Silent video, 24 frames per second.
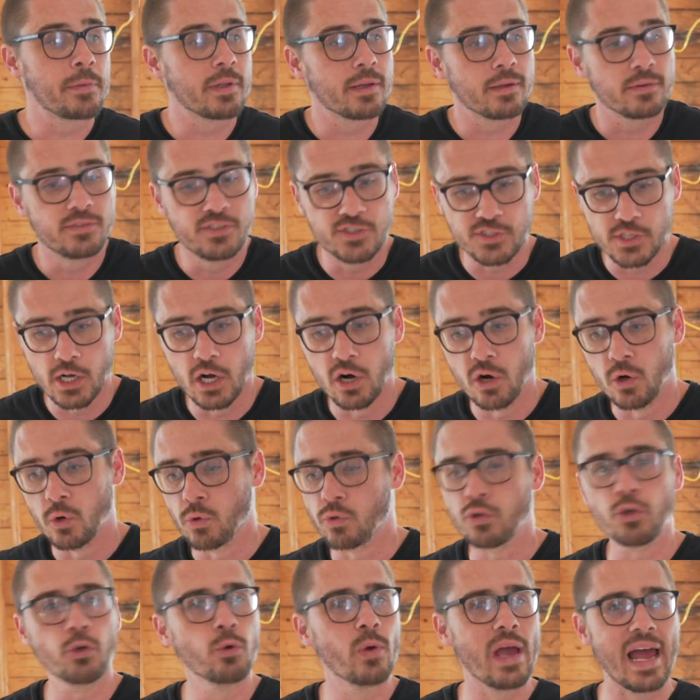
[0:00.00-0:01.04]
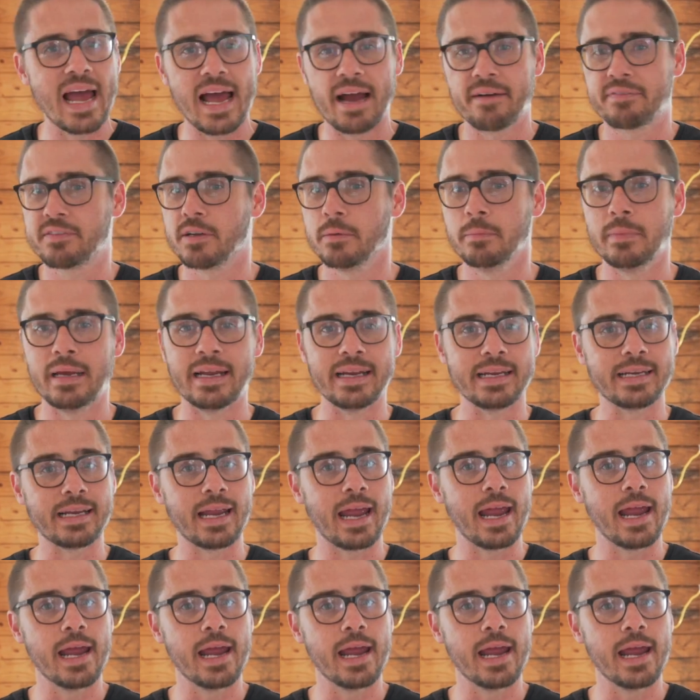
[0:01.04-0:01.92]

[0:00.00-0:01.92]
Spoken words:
So you have to make